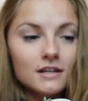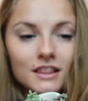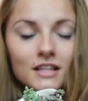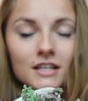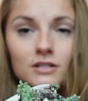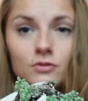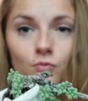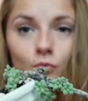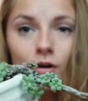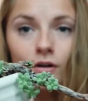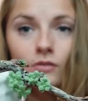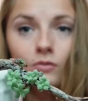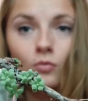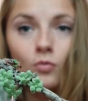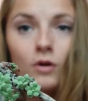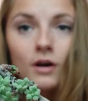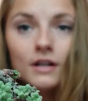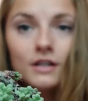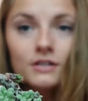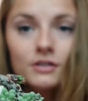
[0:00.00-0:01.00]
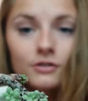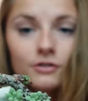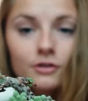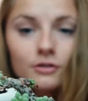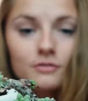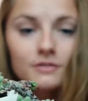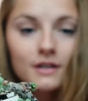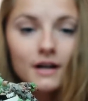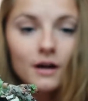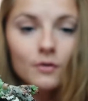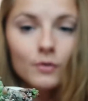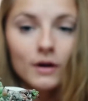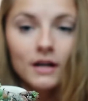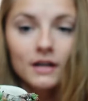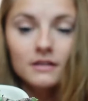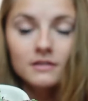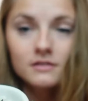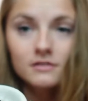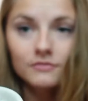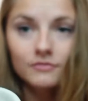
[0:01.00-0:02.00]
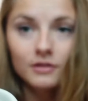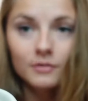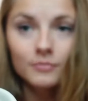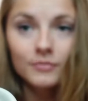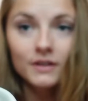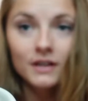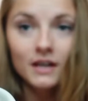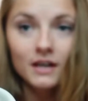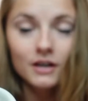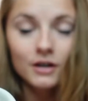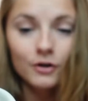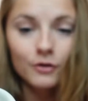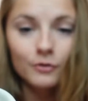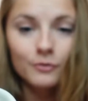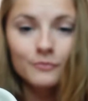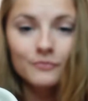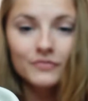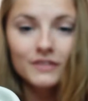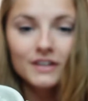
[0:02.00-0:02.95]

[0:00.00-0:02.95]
This one wanted to grow sideways from the get-go.